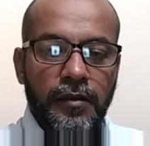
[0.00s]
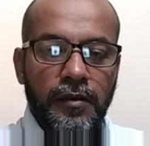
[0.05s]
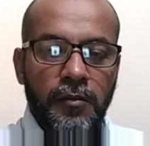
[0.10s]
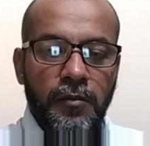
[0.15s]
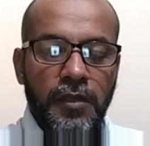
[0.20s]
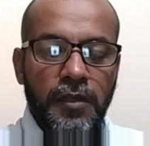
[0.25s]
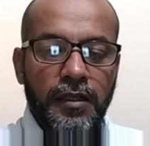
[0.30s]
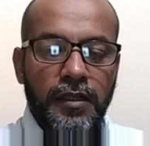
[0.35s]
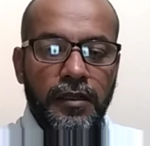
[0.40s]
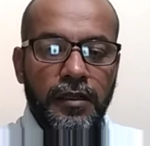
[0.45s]

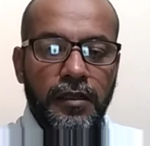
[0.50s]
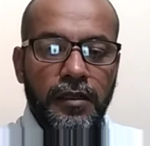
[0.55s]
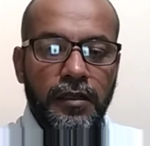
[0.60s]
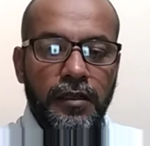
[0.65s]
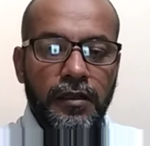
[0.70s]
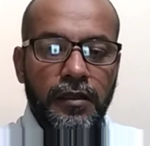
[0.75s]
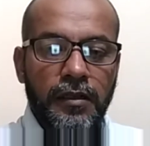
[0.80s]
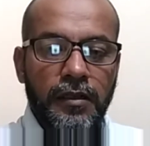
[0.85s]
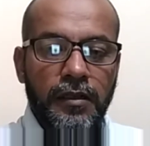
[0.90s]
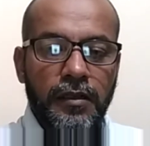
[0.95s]
But
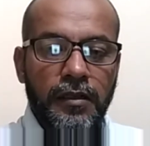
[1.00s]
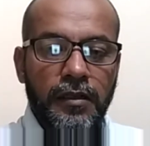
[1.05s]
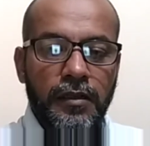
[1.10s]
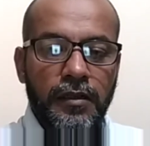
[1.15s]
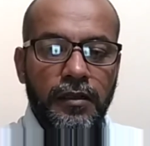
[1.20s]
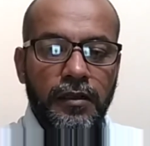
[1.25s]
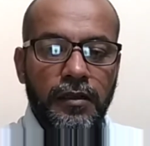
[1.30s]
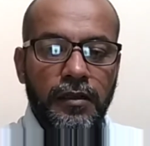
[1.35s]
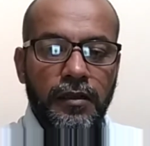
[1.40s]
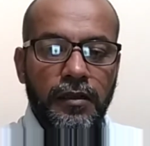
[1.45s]

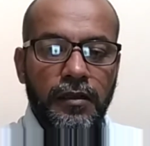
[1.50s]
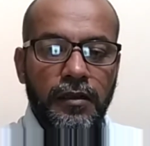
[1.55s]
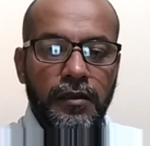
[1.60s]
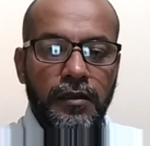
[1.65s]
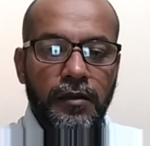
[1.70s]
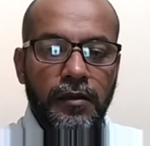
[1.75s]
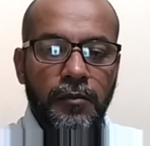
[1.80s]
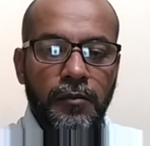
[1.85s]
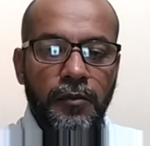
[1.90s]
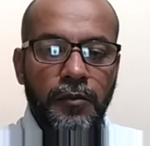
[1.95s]

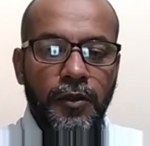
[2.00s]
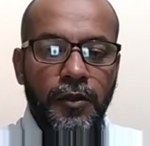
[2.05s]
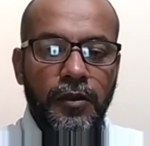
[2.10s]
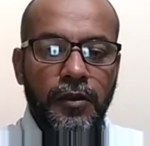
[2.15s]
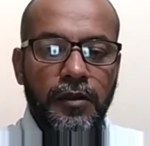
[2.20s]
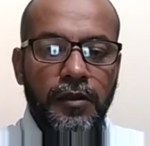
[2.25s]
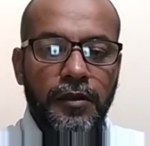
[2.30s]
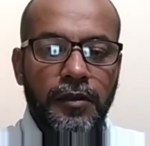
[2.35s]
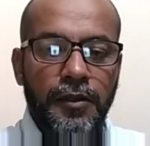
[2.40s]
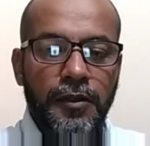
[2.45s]

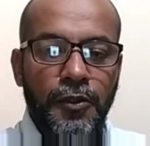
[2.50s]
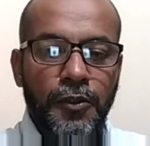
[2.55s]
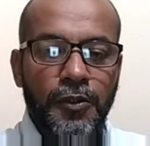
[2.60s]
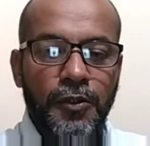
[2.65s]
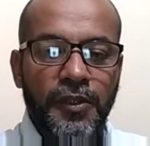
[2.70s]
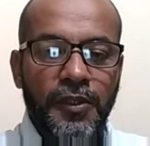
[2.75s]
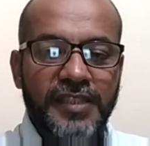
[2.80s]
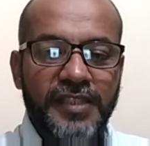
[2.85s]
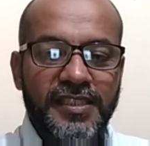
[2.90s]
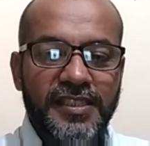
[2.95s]
due
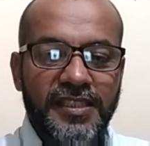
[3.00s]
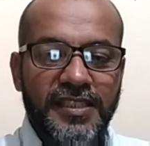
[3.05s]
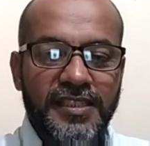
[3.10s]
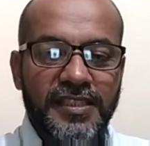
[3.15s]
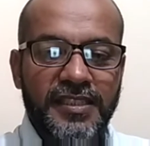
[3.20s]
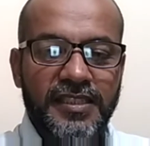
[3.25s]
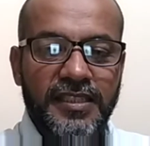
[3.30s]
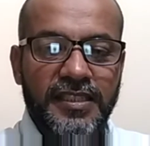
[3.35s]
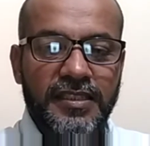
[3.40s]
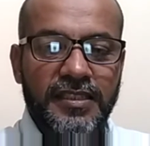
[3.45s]
to
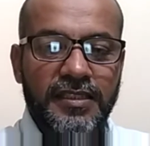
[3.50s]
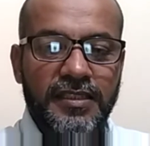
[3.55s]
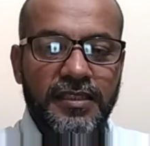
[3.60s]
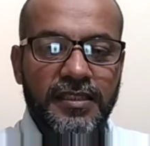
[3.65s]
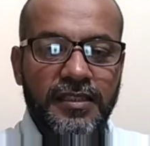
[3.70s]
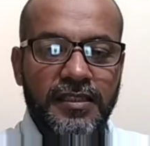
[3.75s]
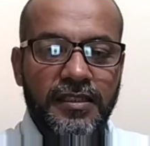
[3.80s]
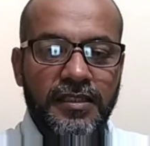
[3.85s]
exigencies,